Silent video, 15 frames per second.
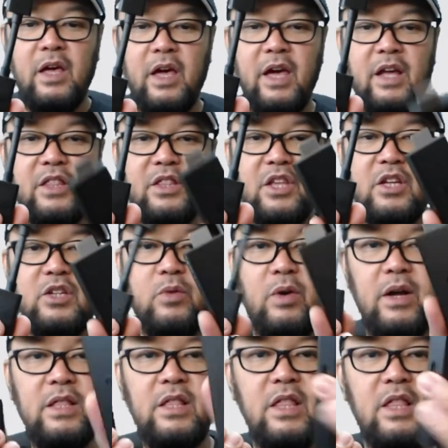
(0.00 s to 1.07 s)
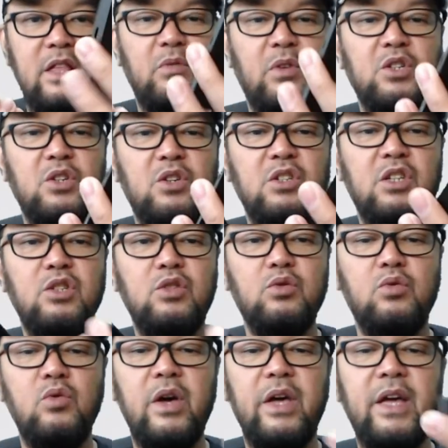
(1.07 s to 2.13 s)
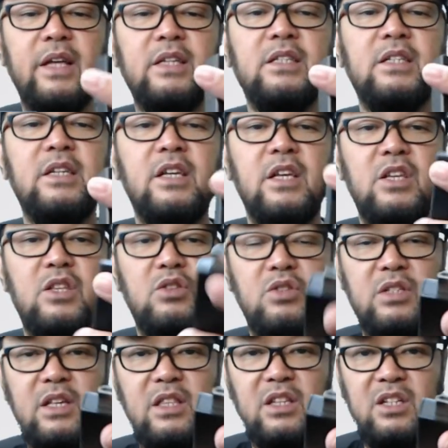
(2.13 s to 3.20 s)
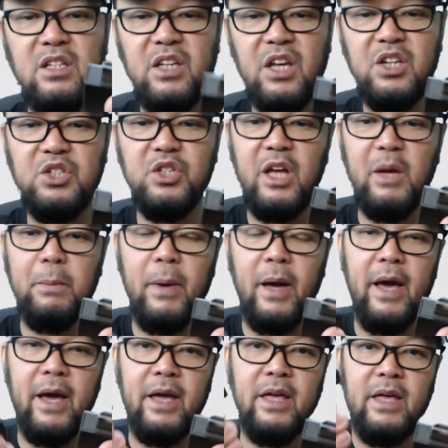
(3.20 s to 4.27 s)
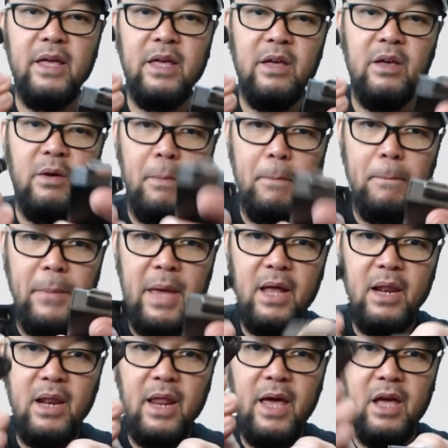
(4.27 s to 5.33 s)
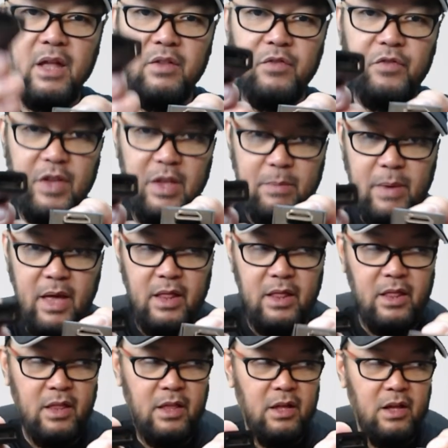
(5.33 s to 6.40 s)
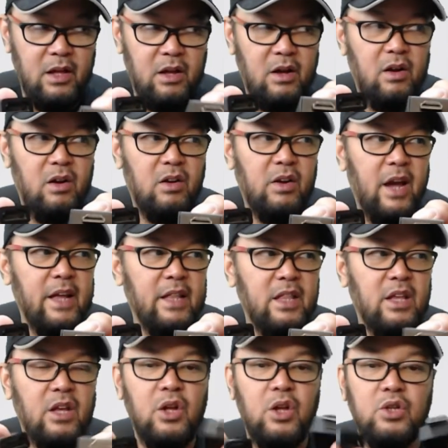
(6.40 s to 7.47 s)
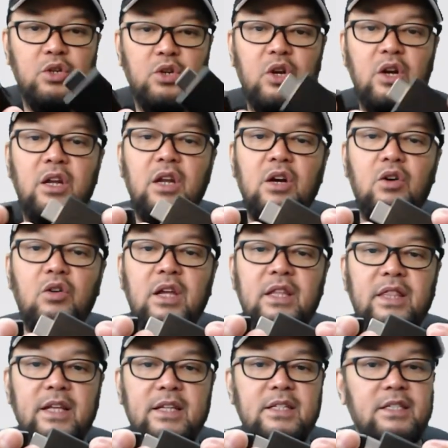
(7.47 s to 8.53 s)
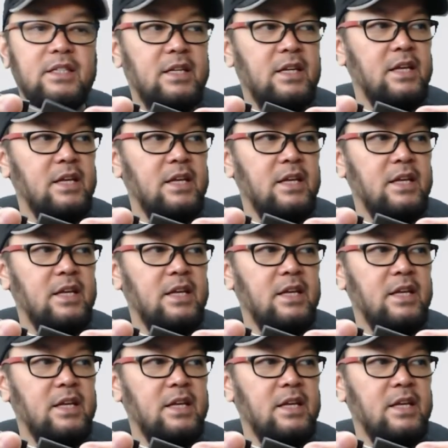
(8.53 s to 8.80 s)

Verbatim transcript: and this one, what you're gonna do is, see, this is H D M I male and female. All right, so you're gonna go like this.